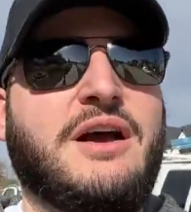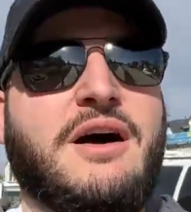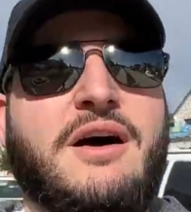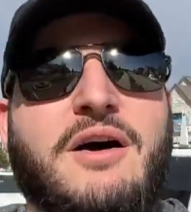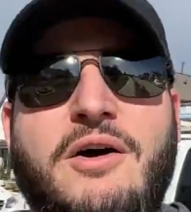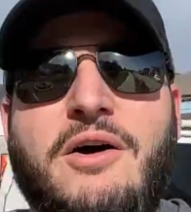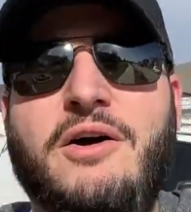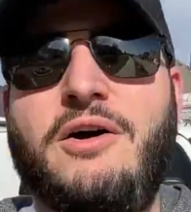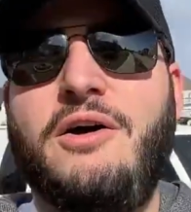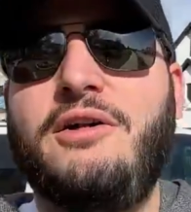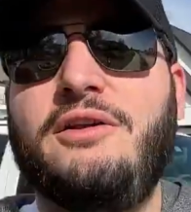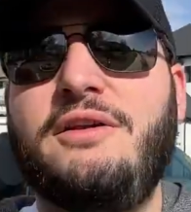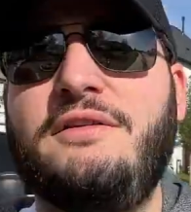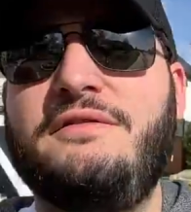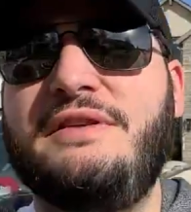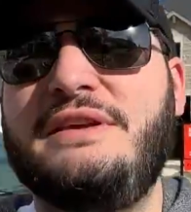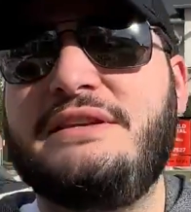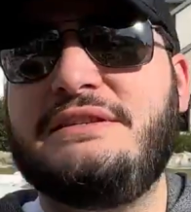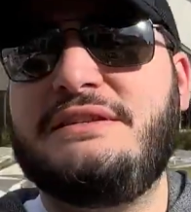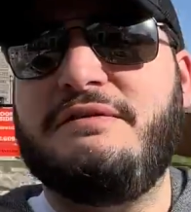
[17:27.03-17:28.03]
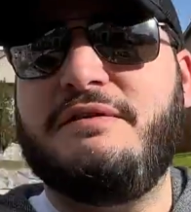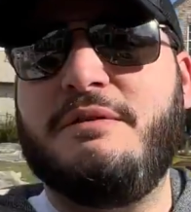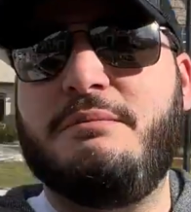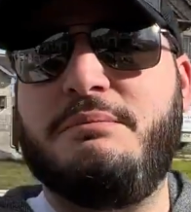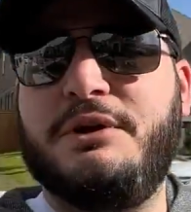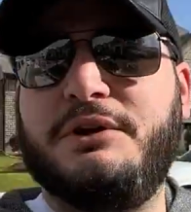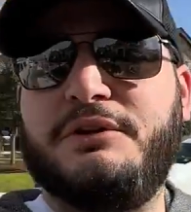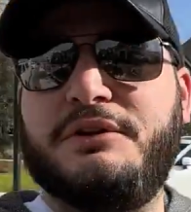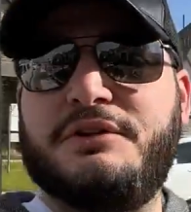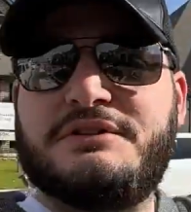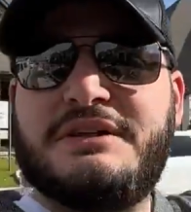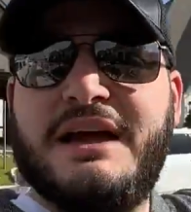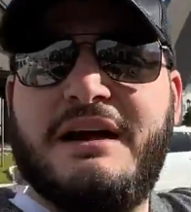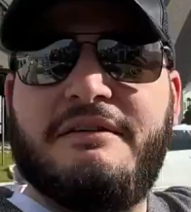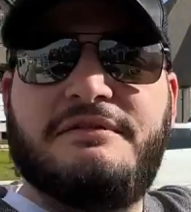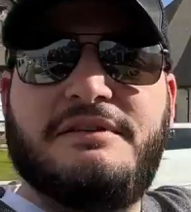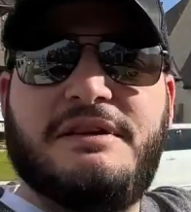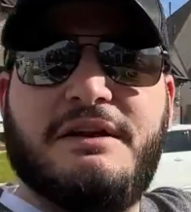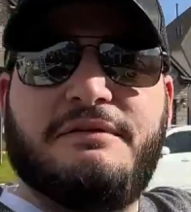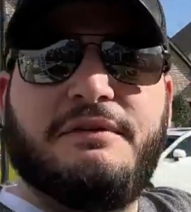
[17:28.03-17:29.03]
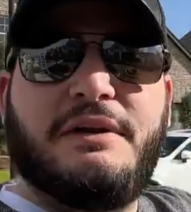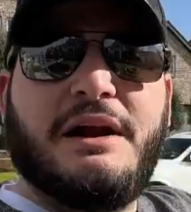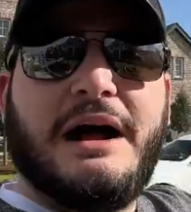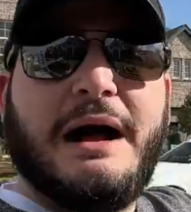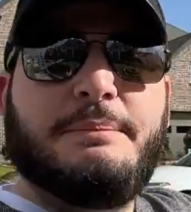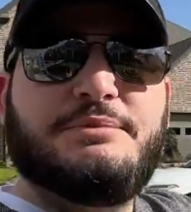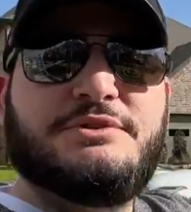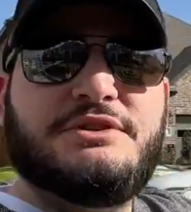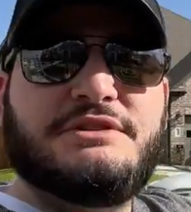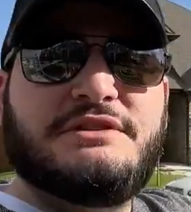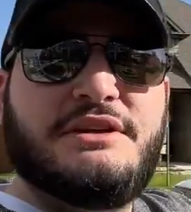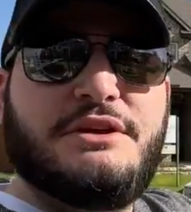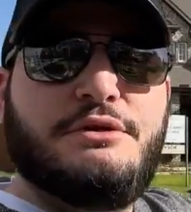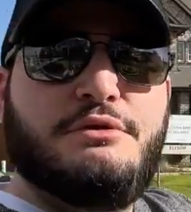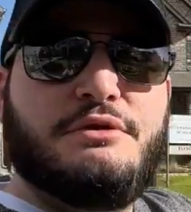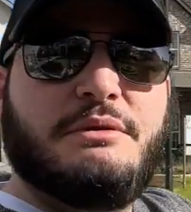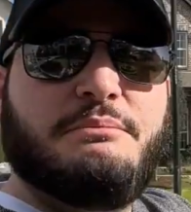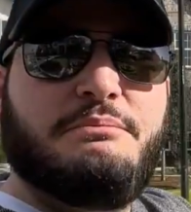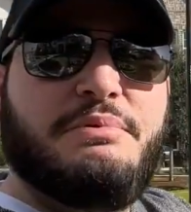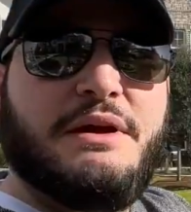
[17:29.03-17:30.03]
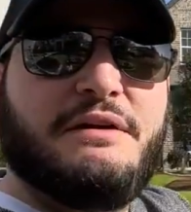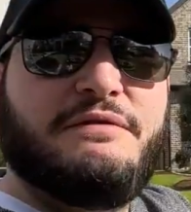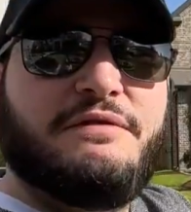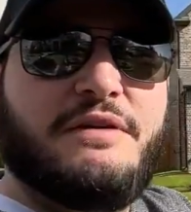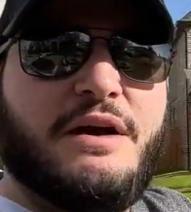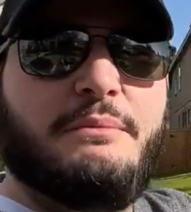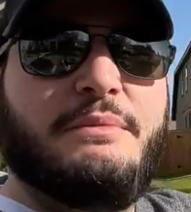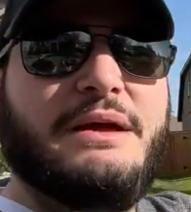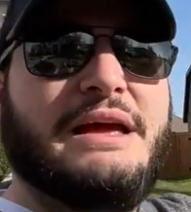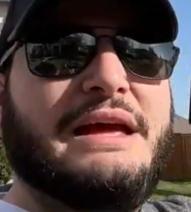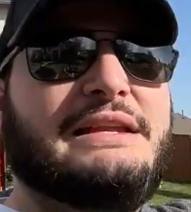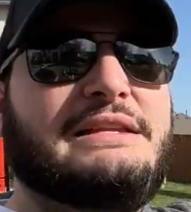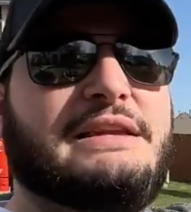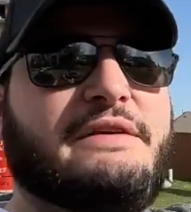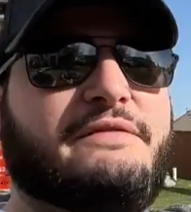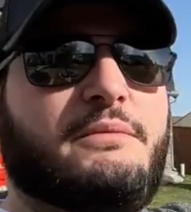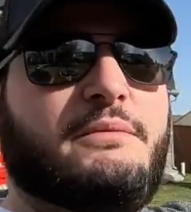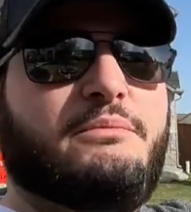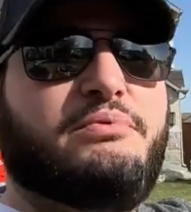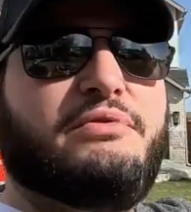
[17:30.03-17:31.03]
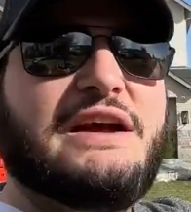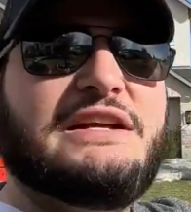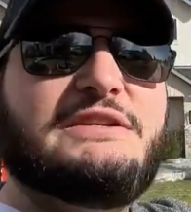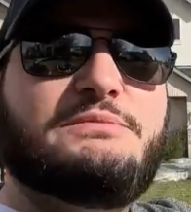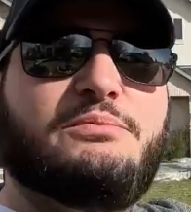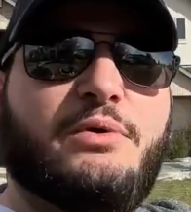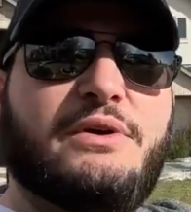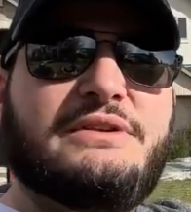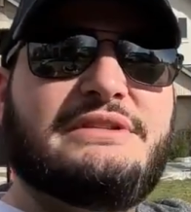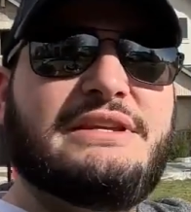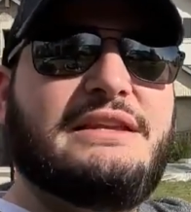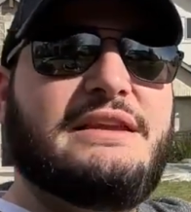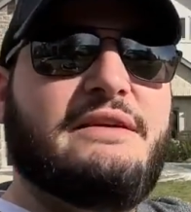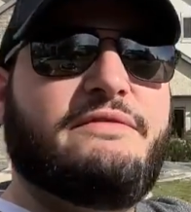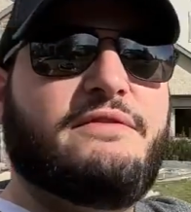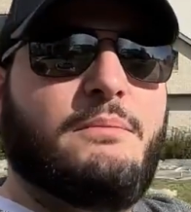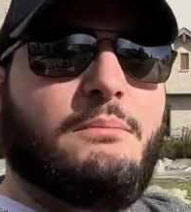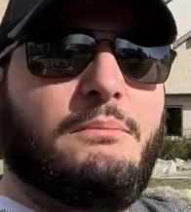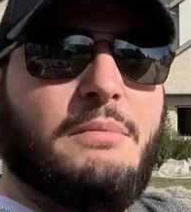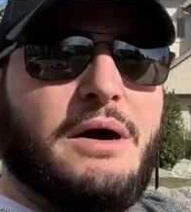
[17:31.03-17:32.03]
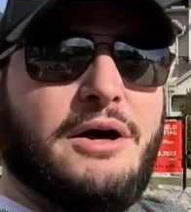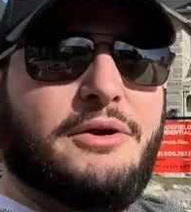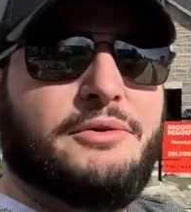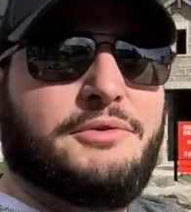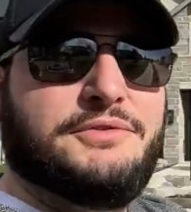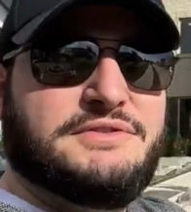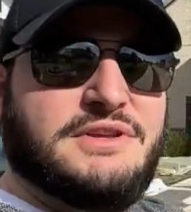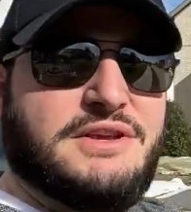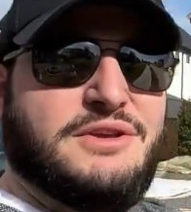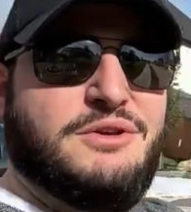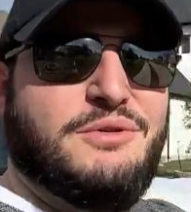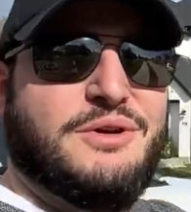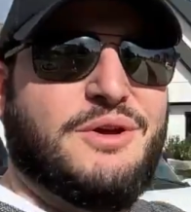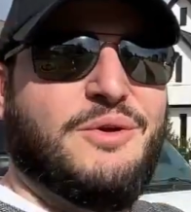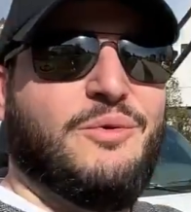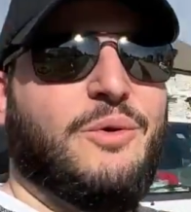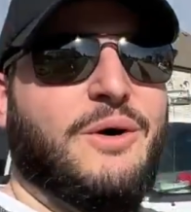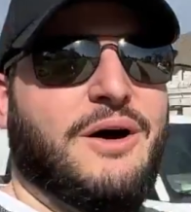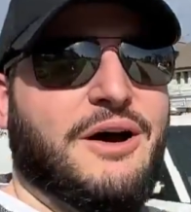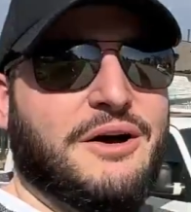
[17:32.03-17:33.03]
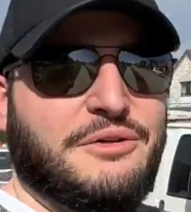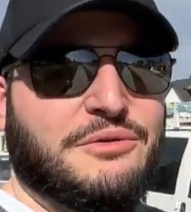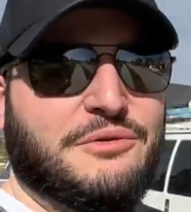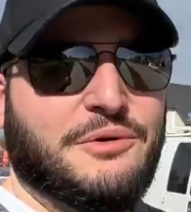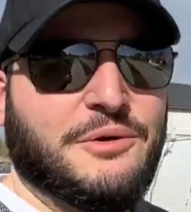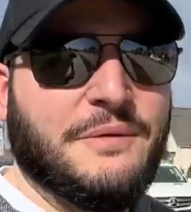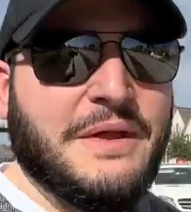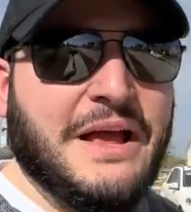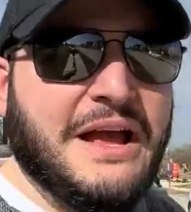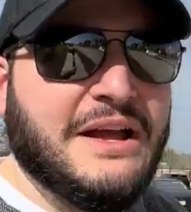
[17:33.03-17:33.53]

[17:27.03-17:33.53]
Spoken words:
All of these different builders have different options that you can pick from, different price points and different models that you can walk through.